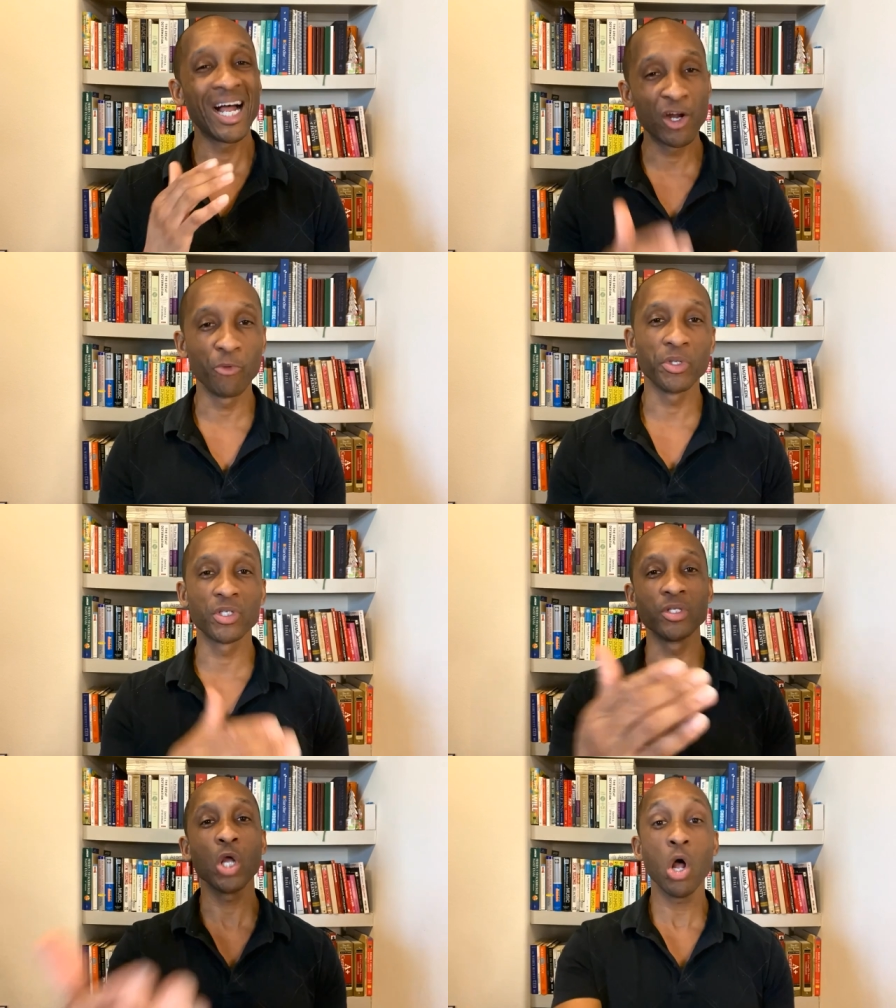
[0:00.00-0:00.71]
I hope
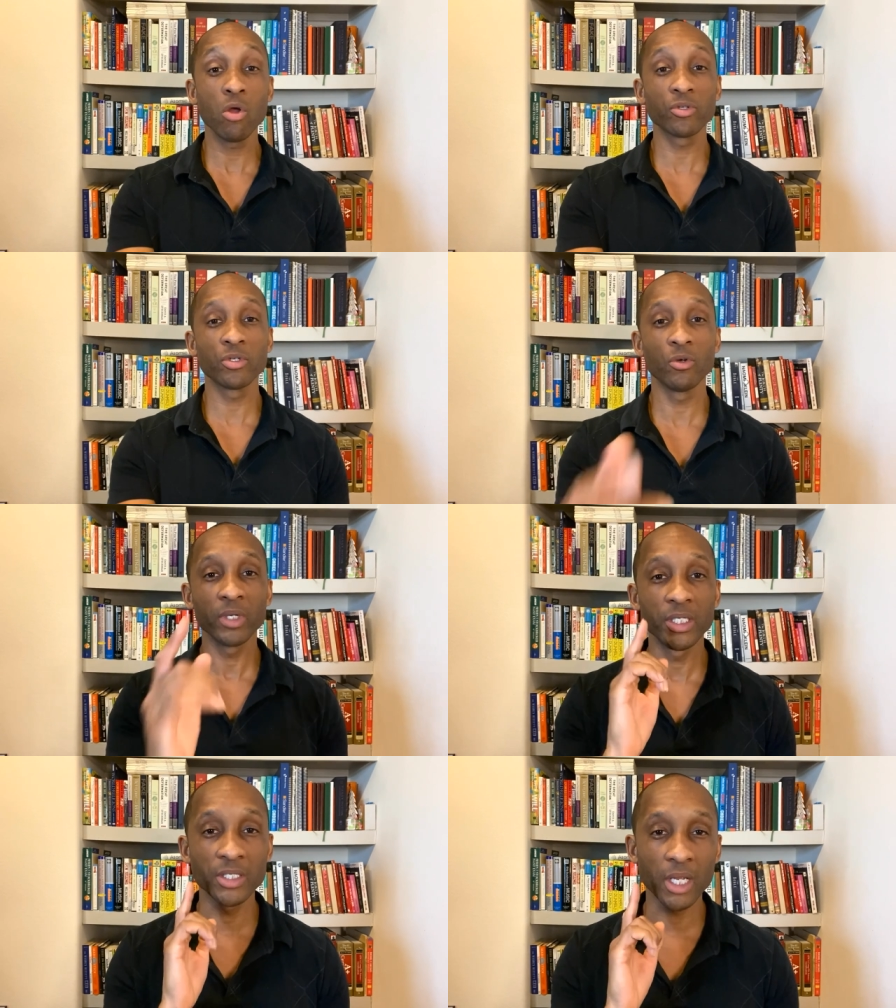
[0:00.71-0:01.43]
this is
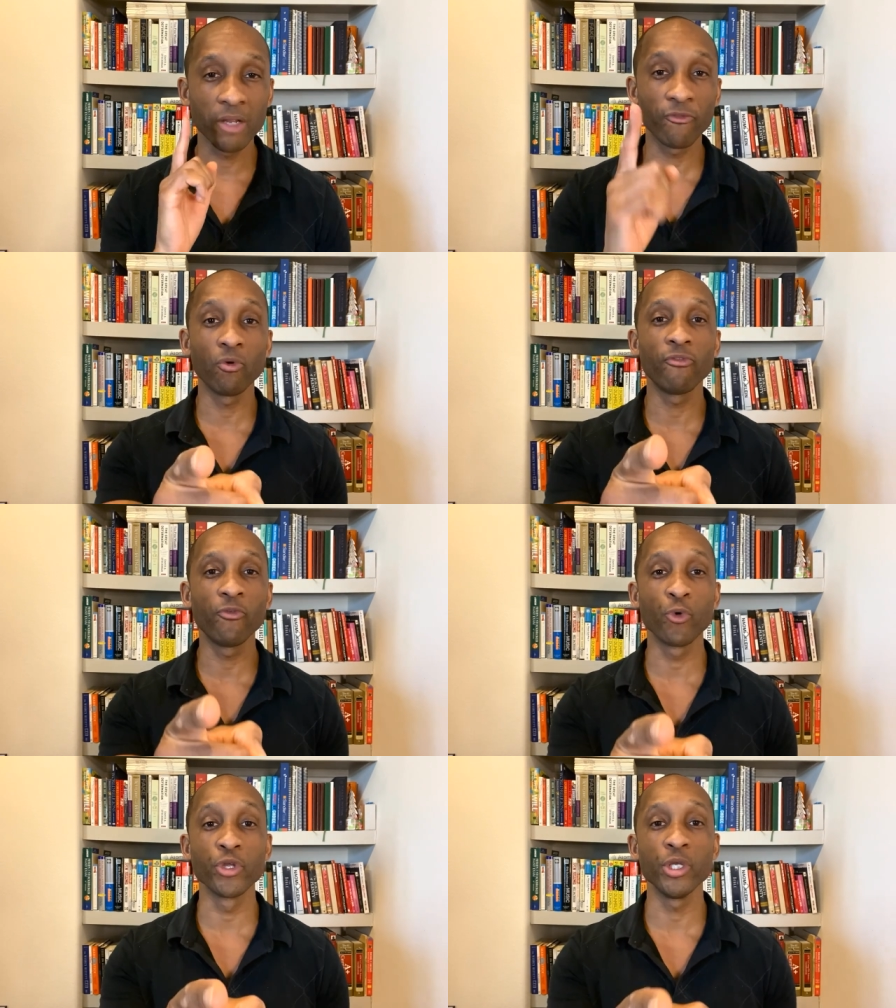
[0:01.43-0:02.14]
also insightful
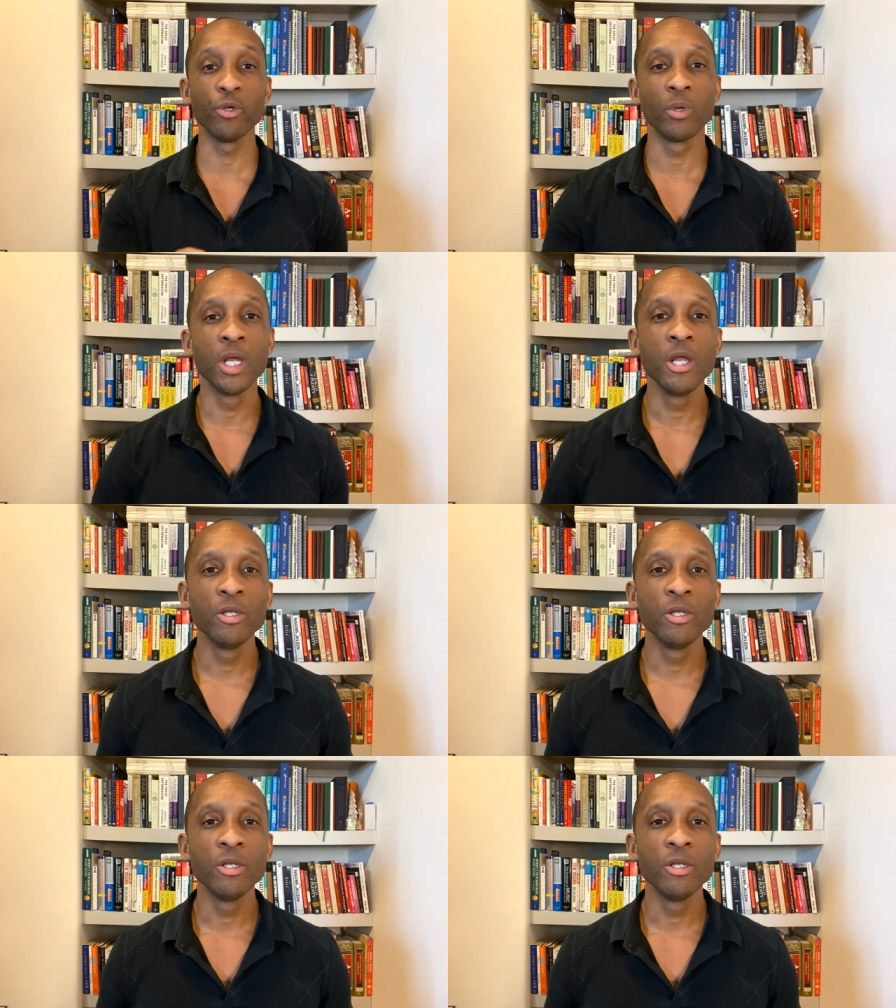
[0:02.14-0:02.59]
for you.